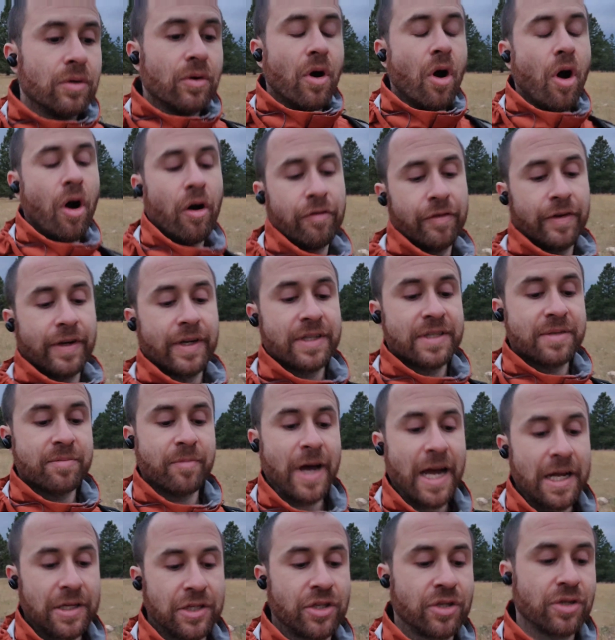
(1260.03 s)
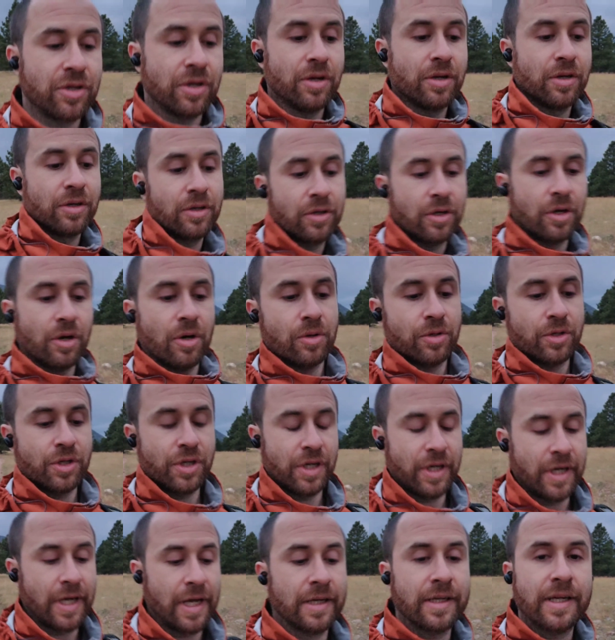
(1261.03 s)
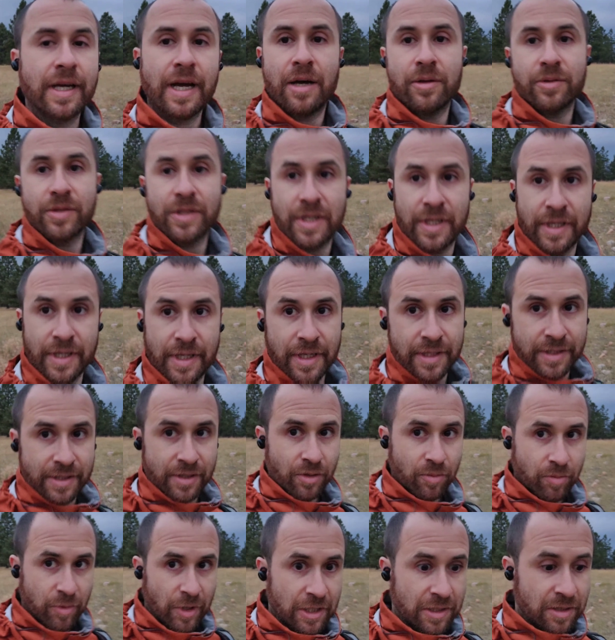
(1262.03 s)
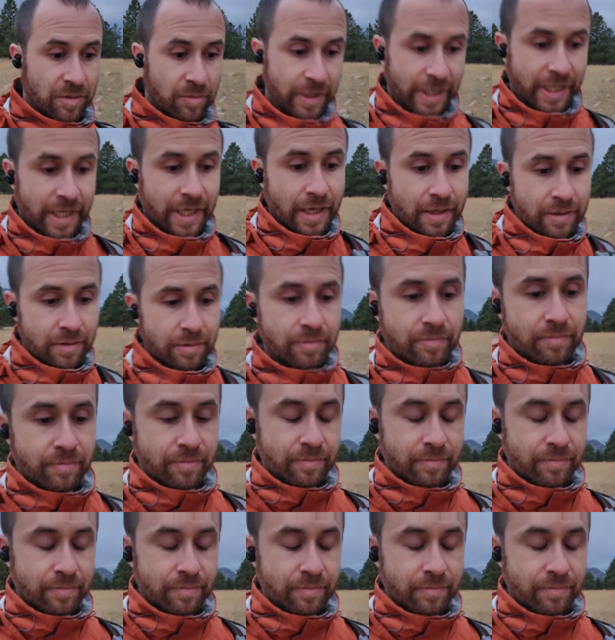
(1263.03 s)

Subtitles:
offer as much coaching and counseling as you possibly can.